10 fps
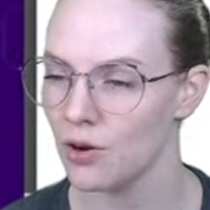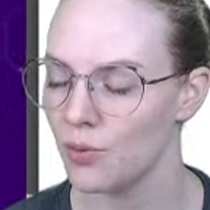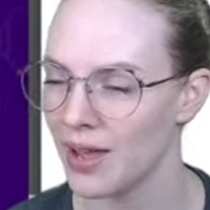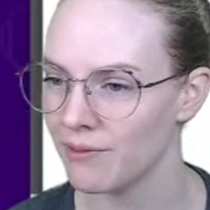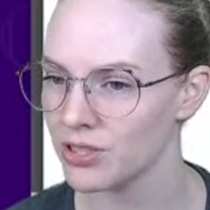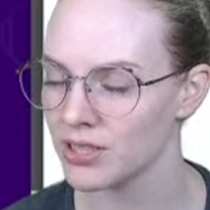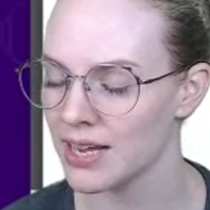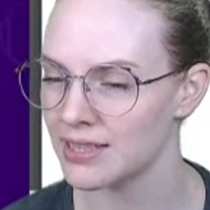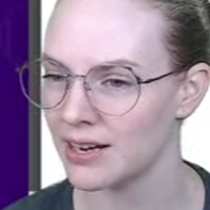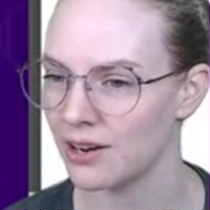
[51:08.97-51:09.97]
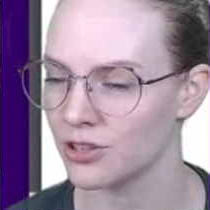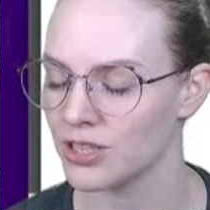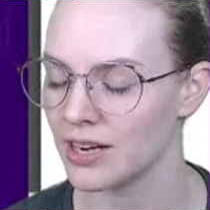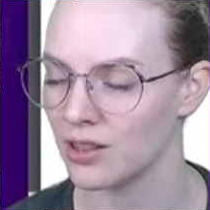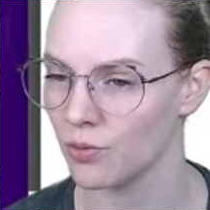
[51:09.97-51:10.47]
We emphasize that
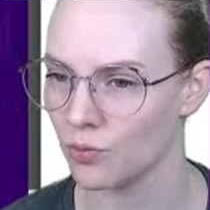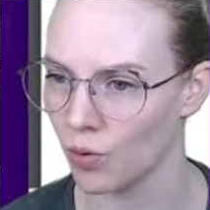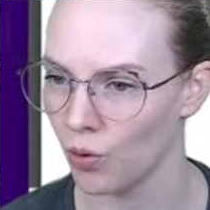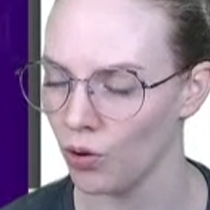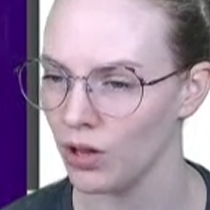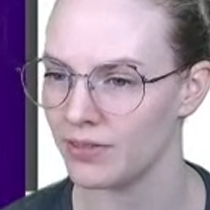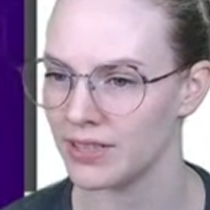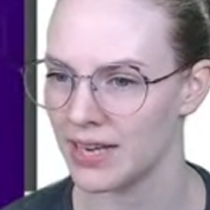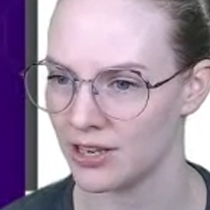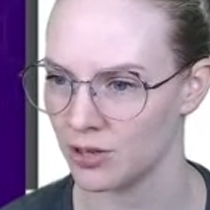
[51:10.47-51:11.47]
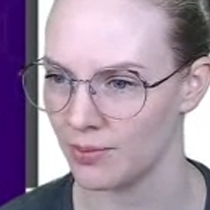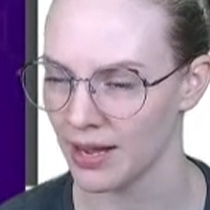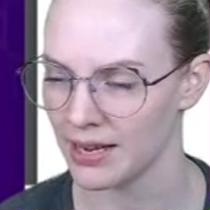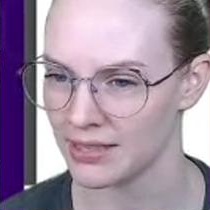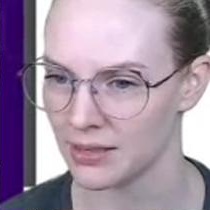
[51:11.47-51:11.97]
understanding the role of attention
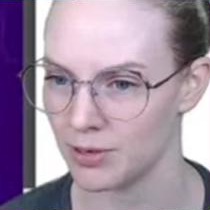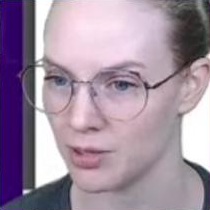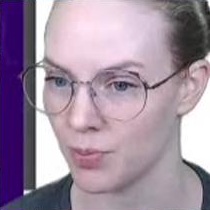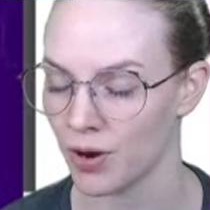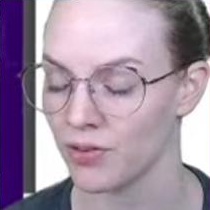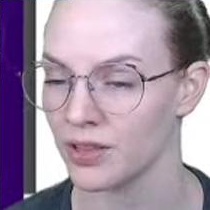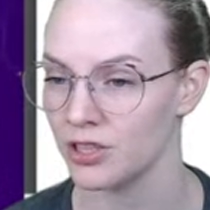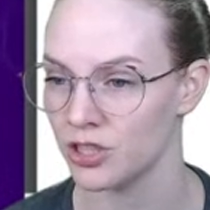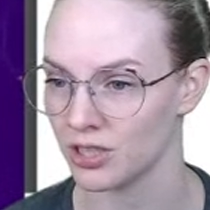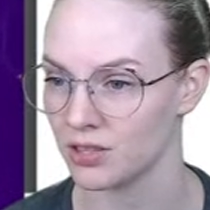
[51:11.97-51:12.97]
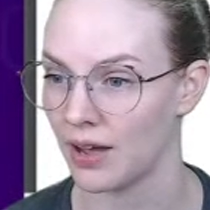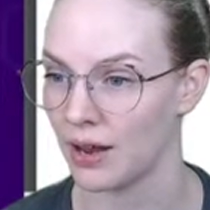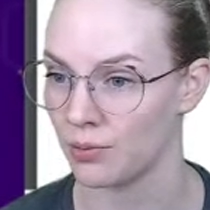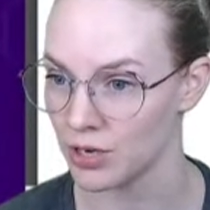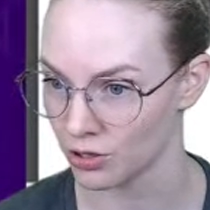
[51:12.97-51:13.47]
mechanism is a perfectly
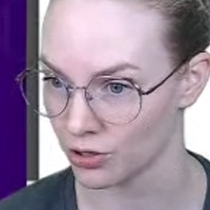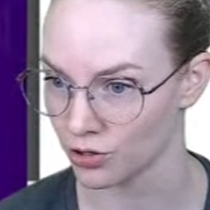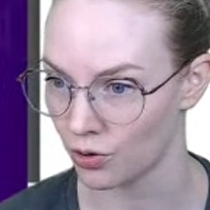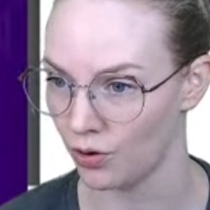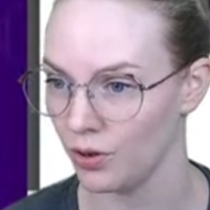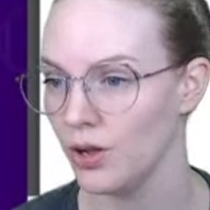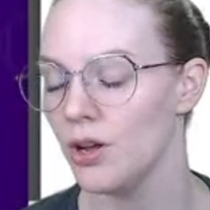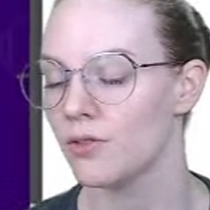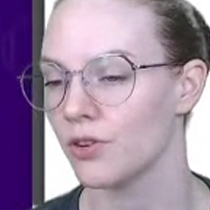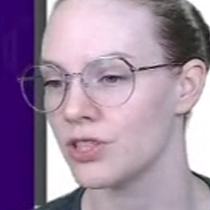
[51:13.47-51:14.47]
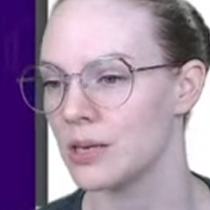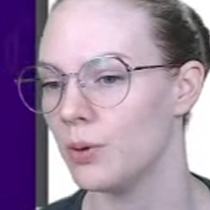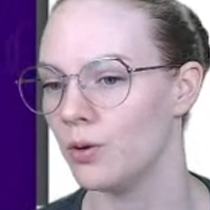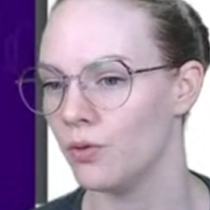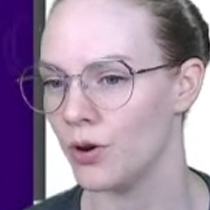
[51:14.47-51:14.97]
justified research goal. For
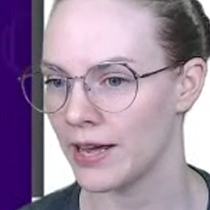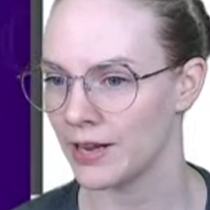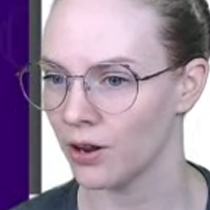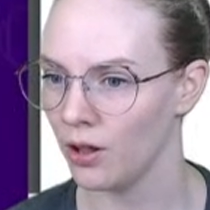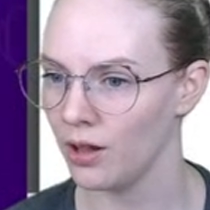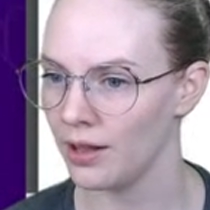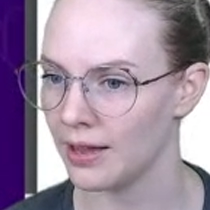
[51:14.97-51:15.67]
example, Voida et al.